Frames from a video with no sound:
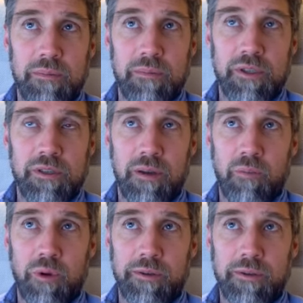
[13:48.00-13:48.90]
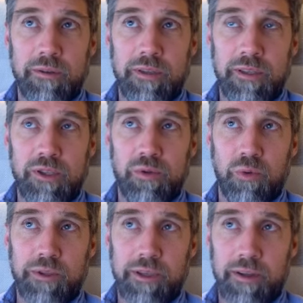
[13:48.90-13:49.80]
somewhat
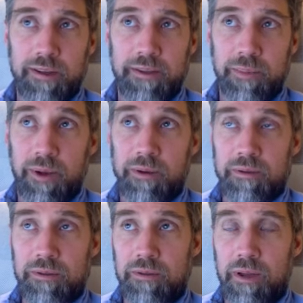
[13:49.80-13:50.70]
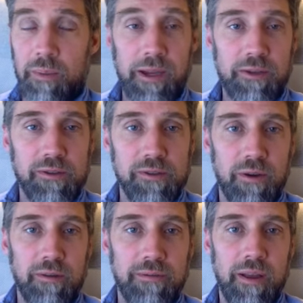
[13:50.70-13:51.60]
distorted, I suppose, pictures
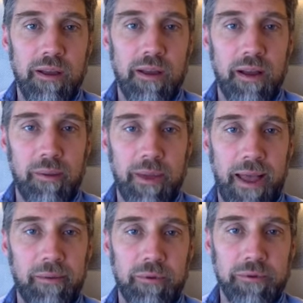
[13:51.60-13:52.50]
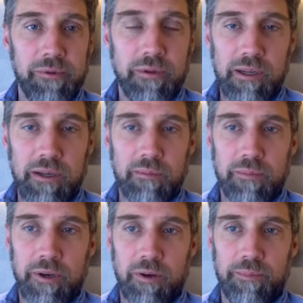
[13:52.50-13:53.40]
of animals,
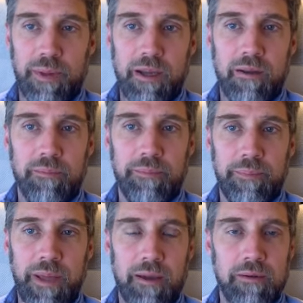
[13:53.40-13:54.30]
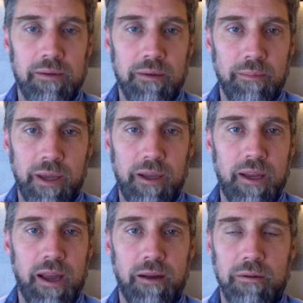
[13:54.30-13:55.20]
big pigs, big
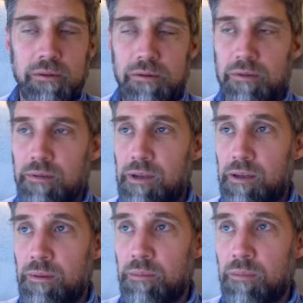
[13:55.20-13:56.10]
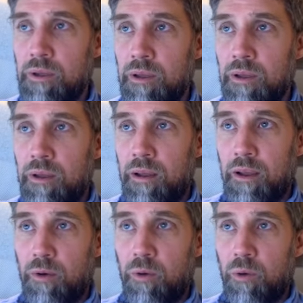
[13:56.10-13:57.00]
cows,
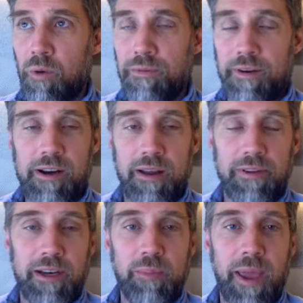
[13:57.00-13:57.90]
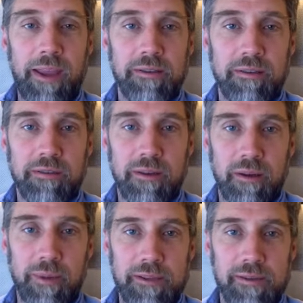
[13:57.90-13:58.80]
all very lovingly painted
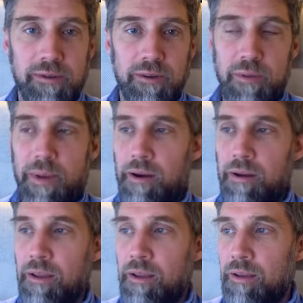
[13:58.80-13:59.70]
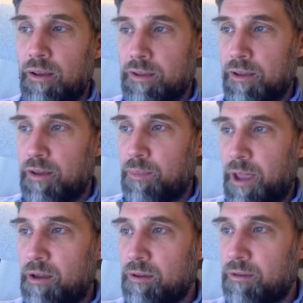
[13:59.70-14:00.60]
as a sort of a
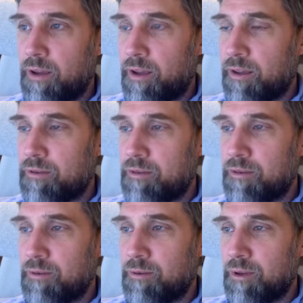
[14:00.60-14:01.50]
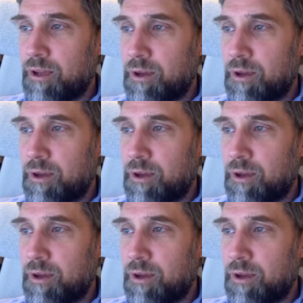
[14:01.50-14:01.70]
paean, I guess, to